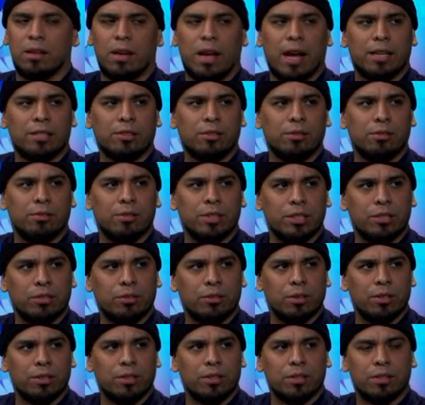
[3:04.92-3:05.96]
the natural
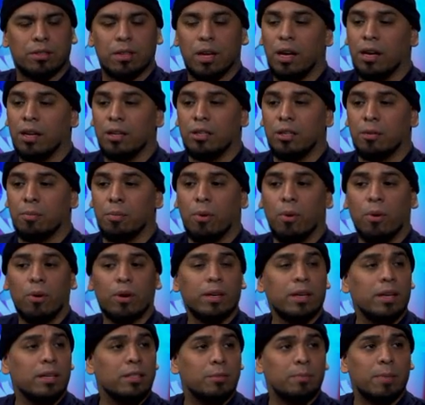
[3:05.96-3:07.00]
resources,
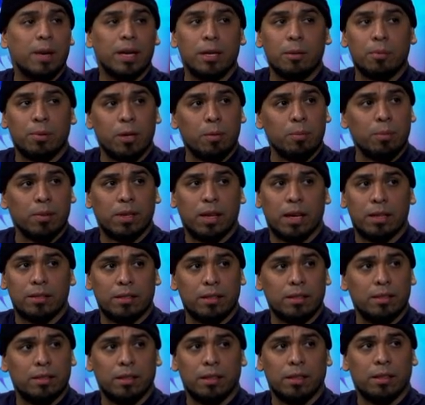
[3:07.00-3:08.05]
deporting as many people as
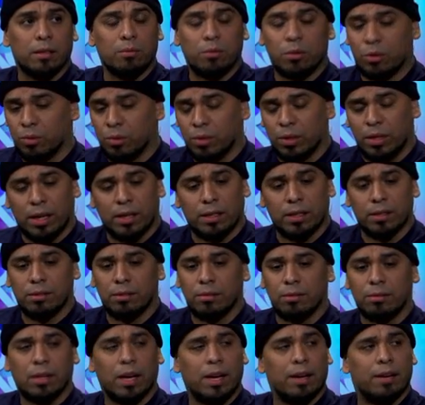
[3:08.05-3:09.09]
he did, which we'll get
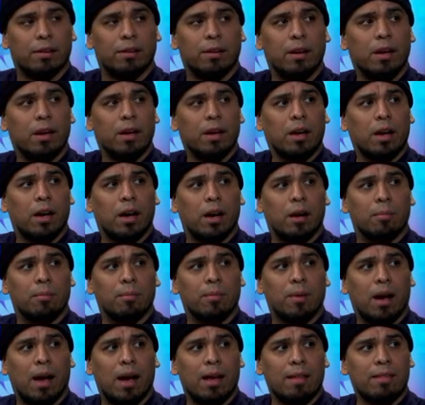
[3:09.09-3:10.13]
into later.
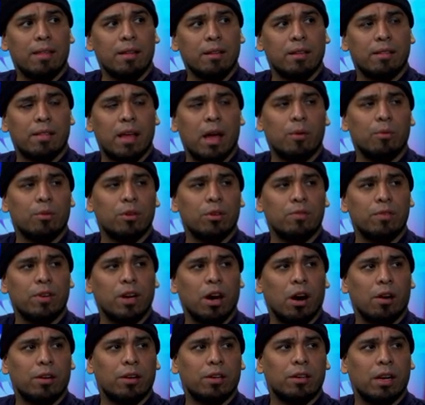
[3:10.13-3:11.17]
Um, I think that that would have
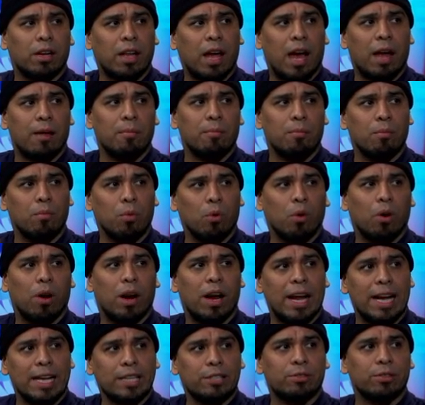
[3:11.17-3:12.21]
garnered a lot more
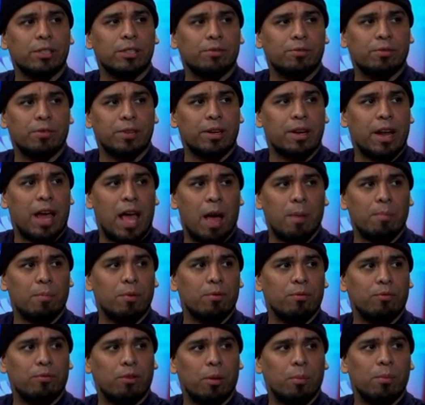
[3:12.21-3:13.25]
hatred if it had
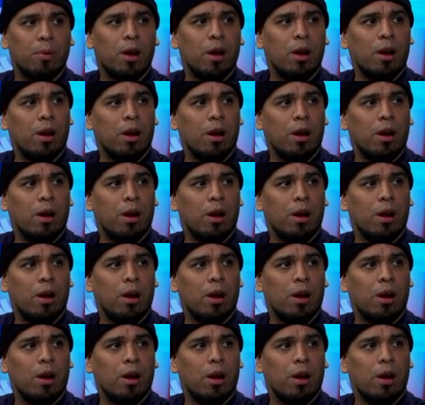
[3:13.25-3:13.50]
happened from